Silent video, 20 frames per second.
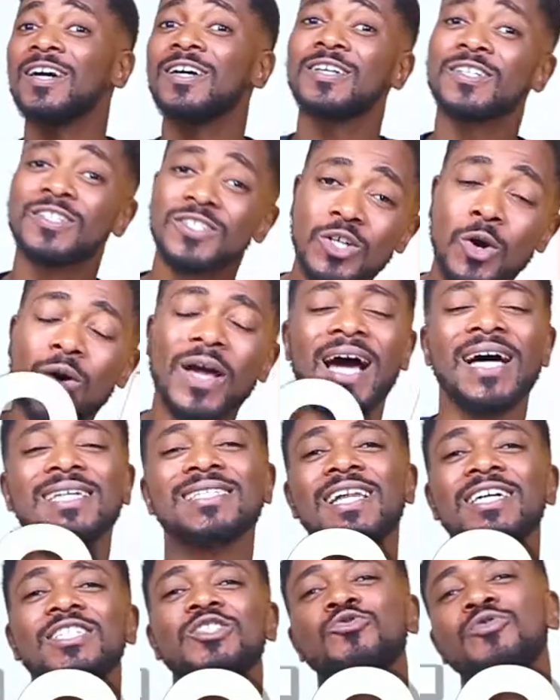So guys,
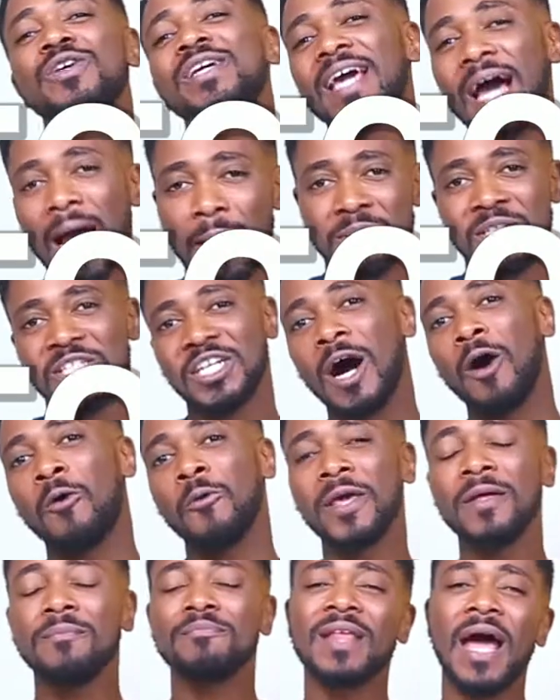let's recap, shall
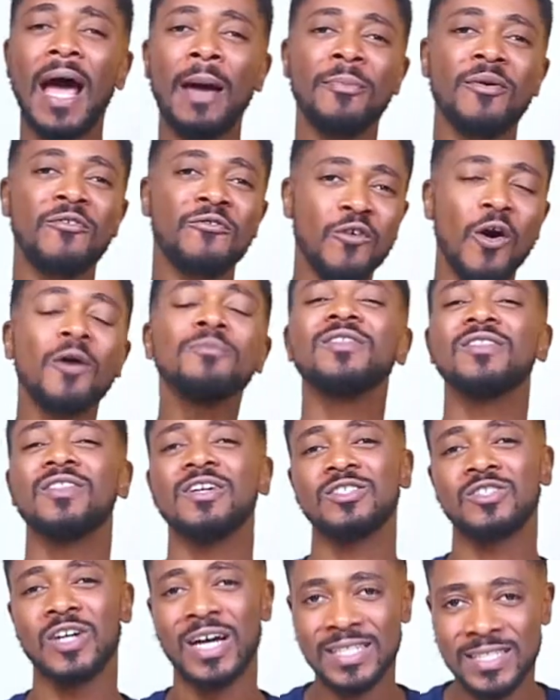we? I performed the
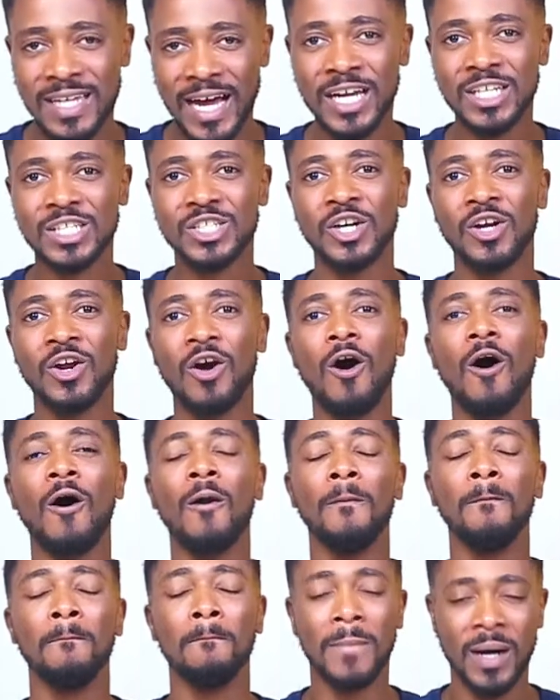transaction
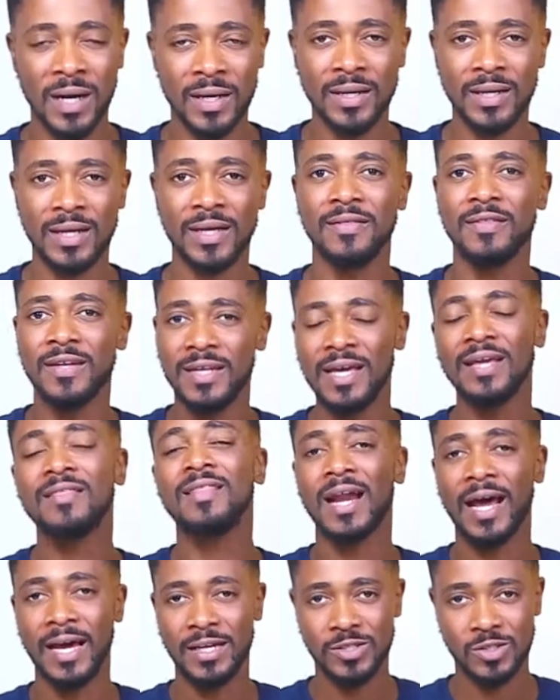on Monday, the day
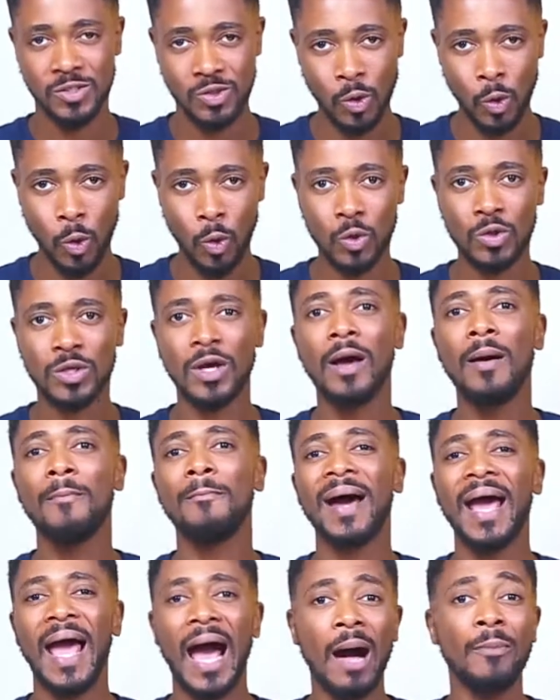that I sold
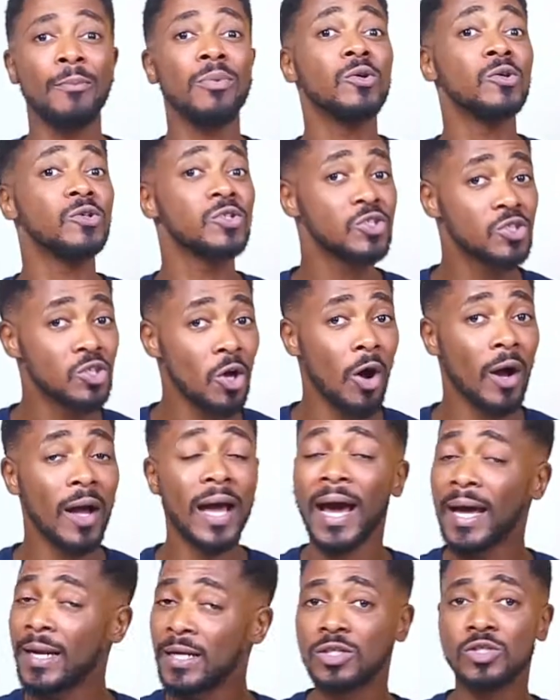my Apple stock,
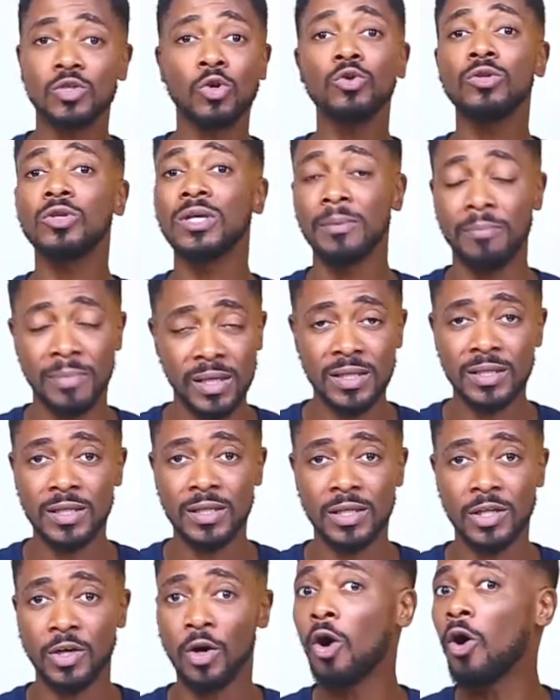and it sold
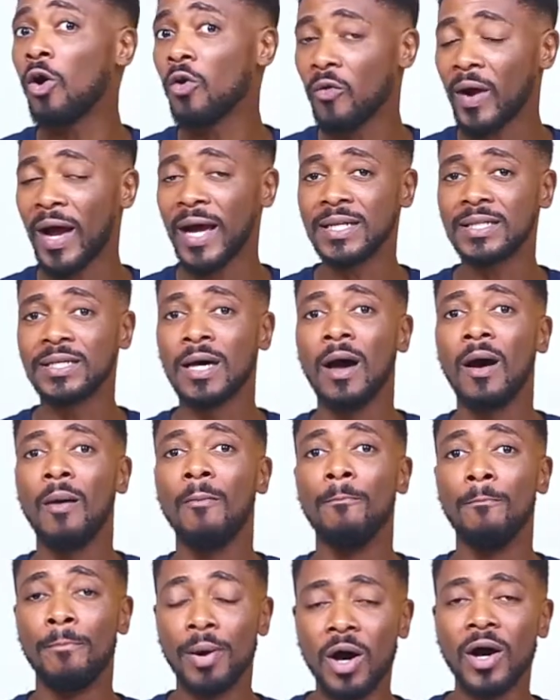immediately, all right.
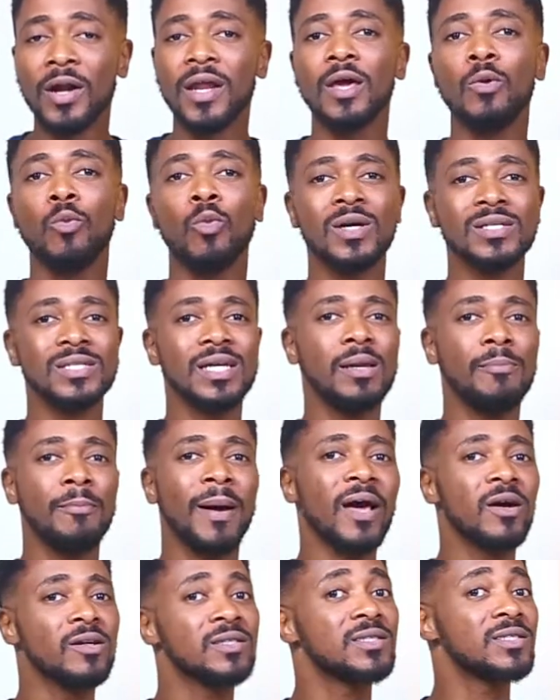But it was in
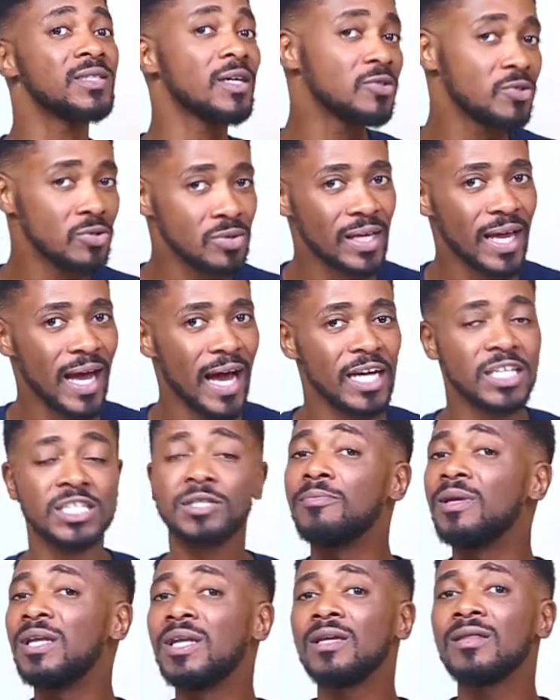my unsettled cash,
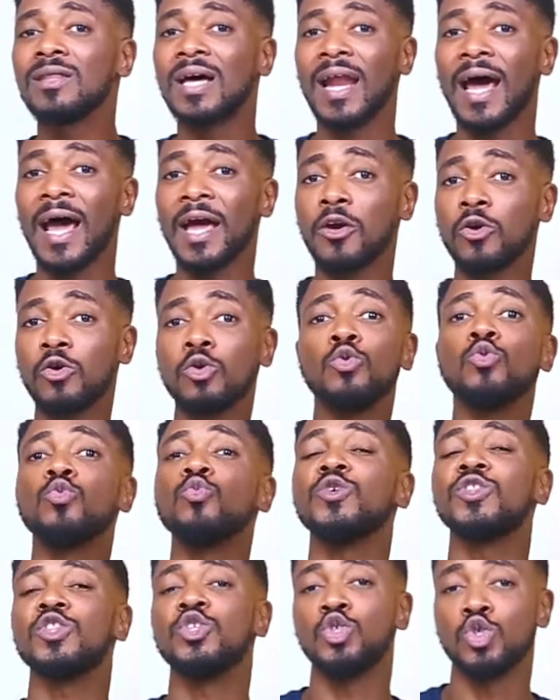meaning that I couldn't
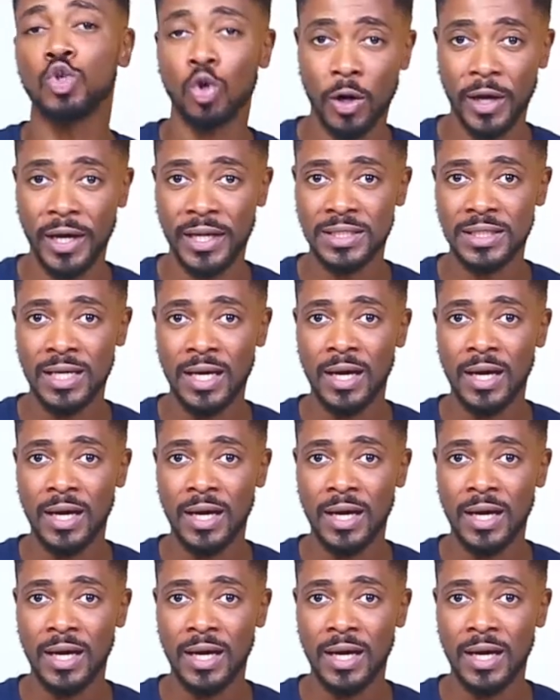withdraw it.